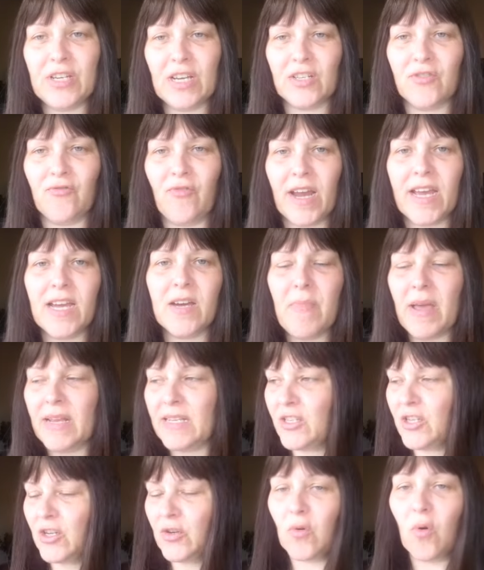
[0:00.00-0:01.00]
just
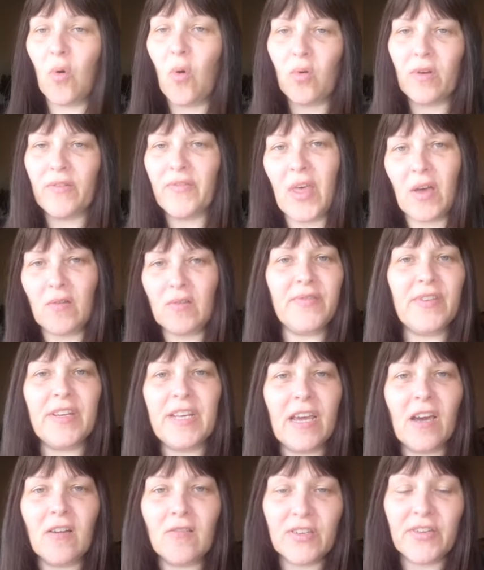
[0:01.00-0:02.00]
recommends you all of those
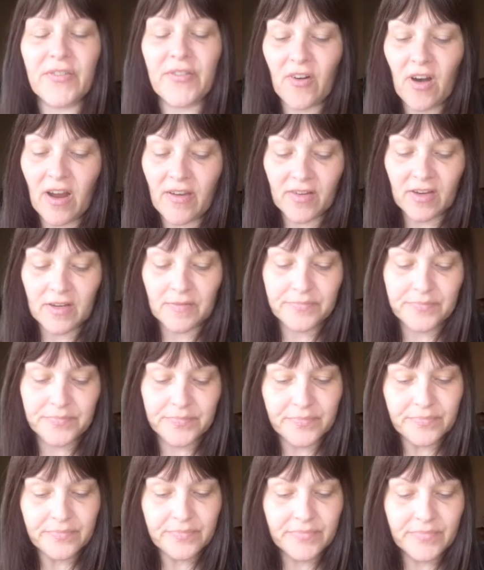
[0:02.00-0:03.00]
videos forever.
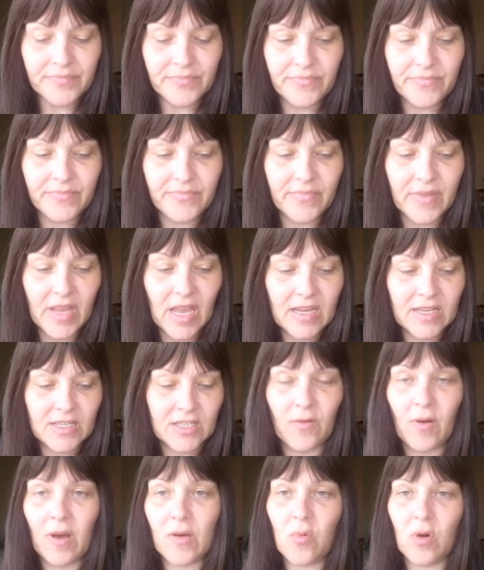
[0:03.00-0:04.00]

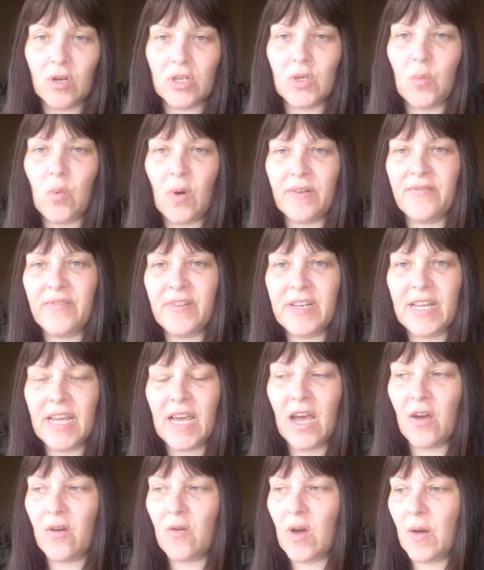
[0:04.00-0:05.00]
So I watched one
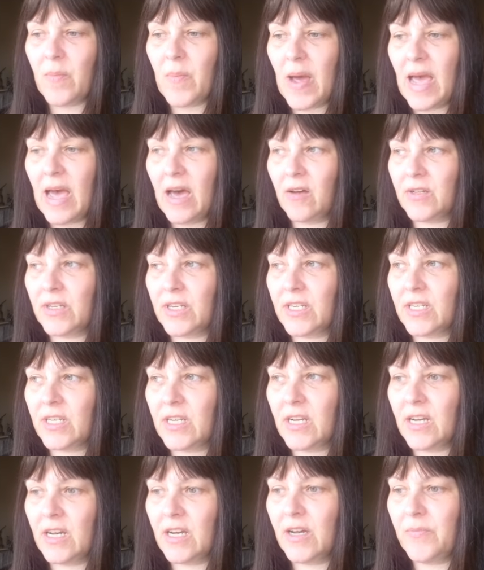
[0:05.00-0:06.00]
video about
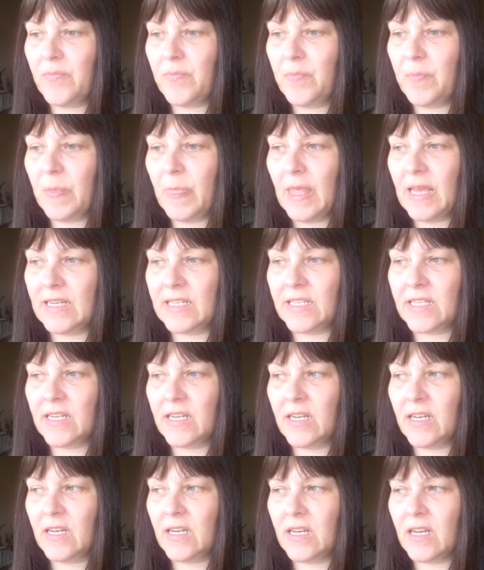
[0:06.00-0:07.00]
it's
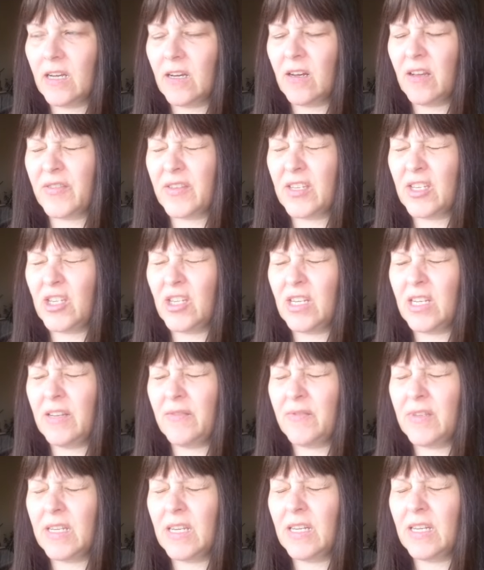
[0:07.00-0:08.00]
a girl, I think she
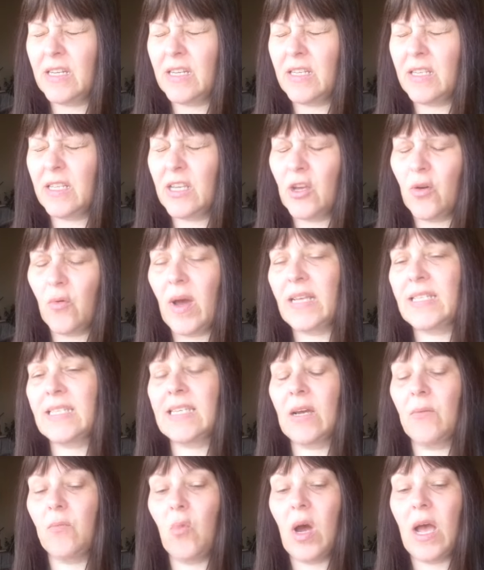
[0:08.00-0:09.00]
lives in the US
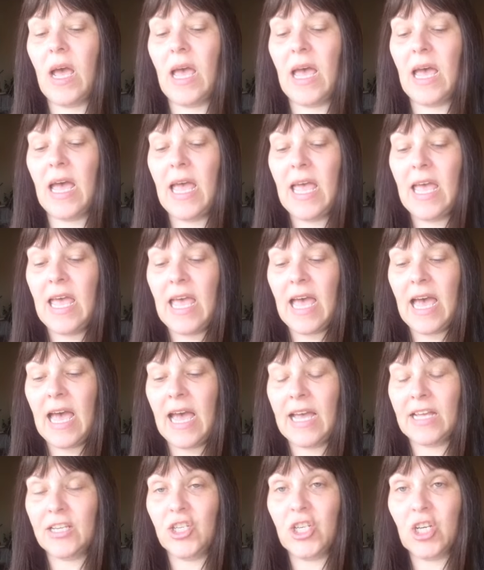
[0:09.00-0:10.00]
somewhere,
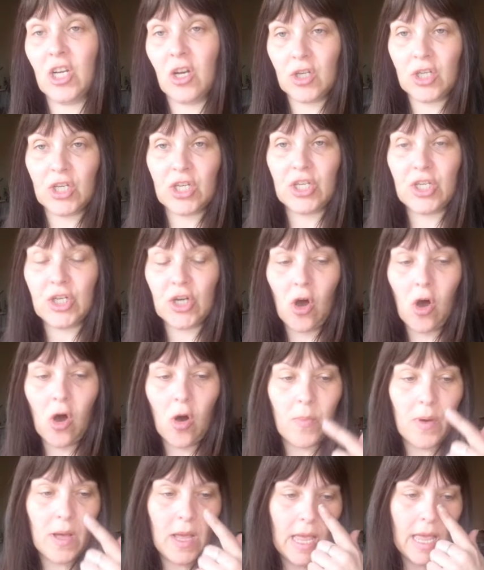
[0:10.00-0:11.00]
and she lost her
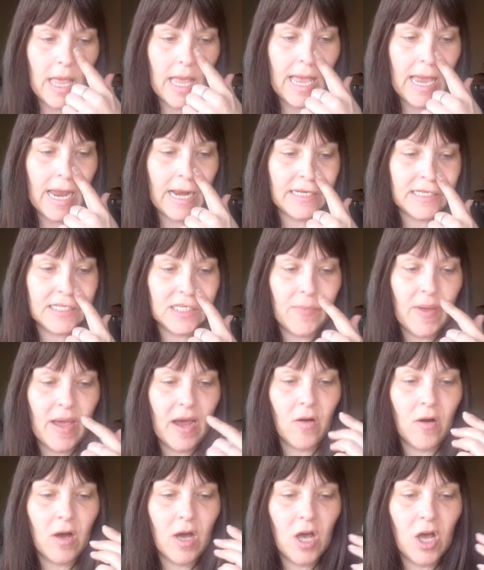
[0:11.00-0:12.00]
job, and it's
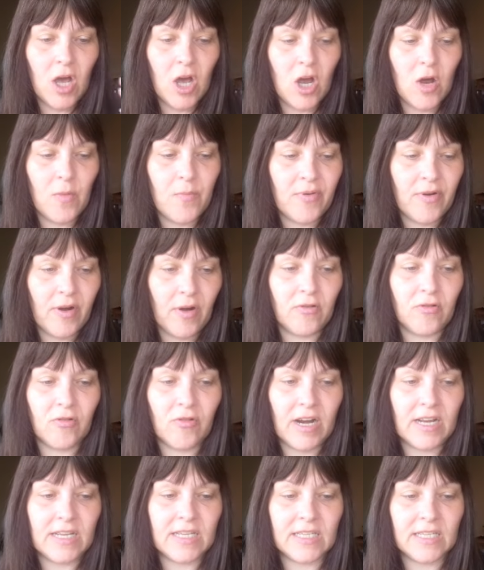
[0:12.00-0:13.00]
about her
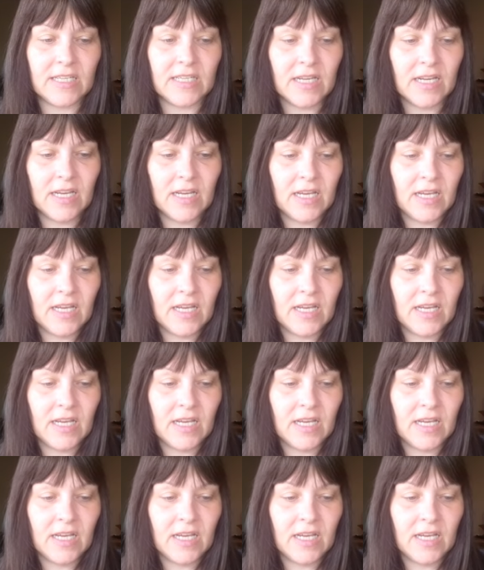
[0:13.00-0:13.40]
progress